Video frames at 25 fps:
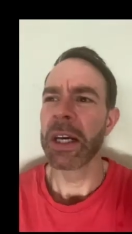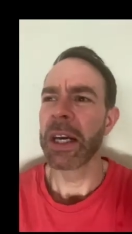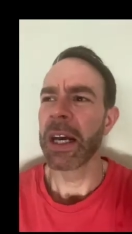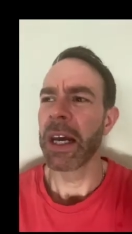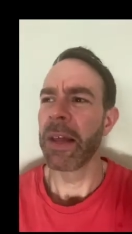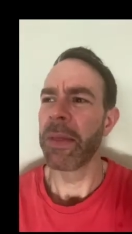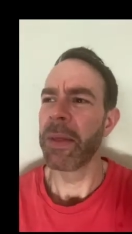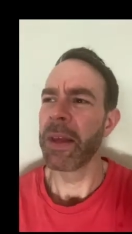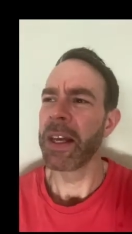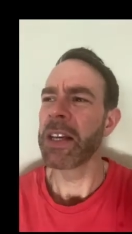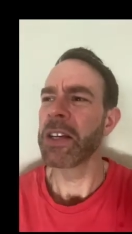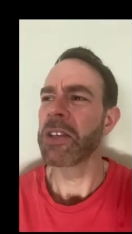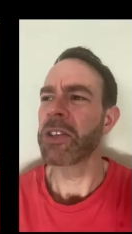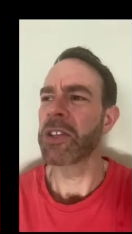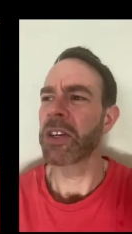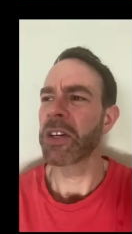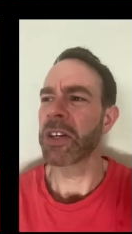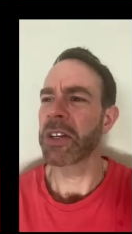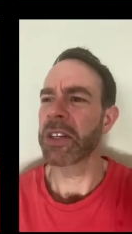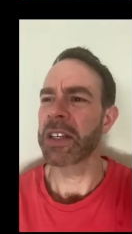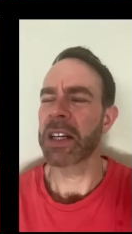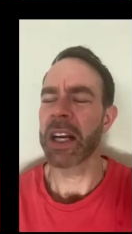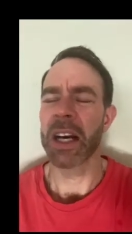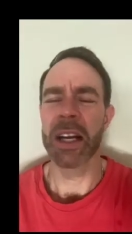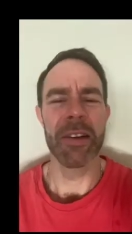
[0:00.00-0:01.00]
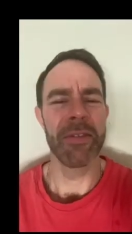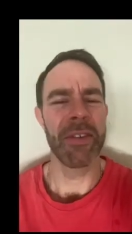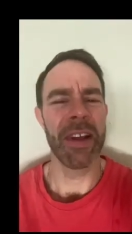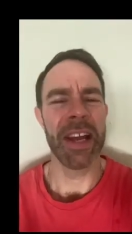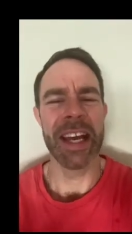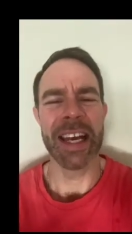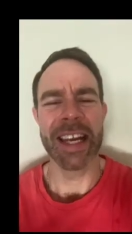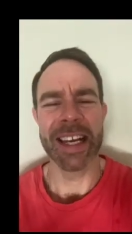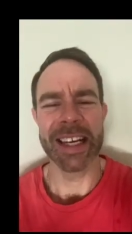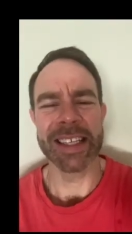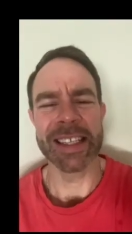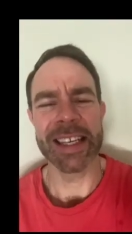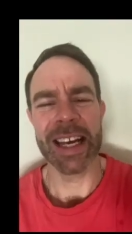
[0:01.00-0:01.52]
And these just kind of
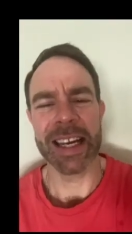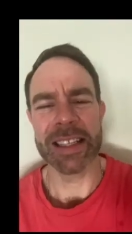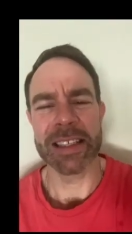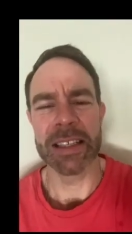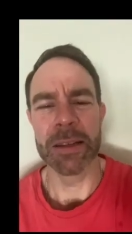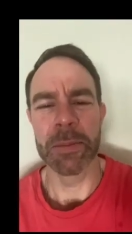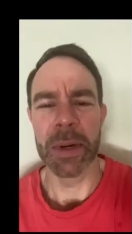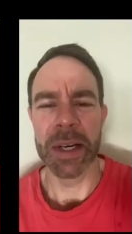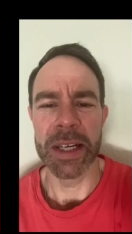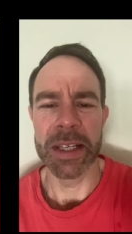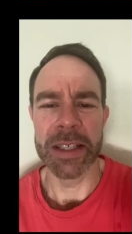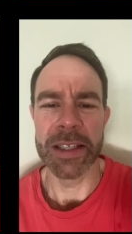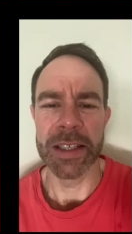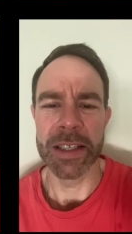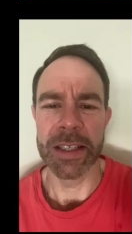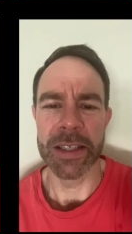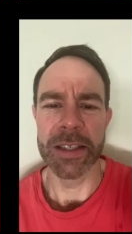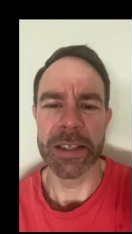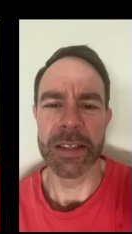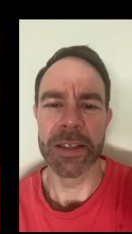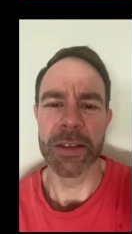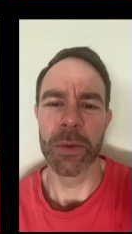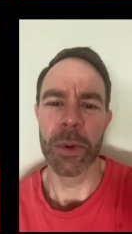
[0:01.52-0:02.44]
get exacerbated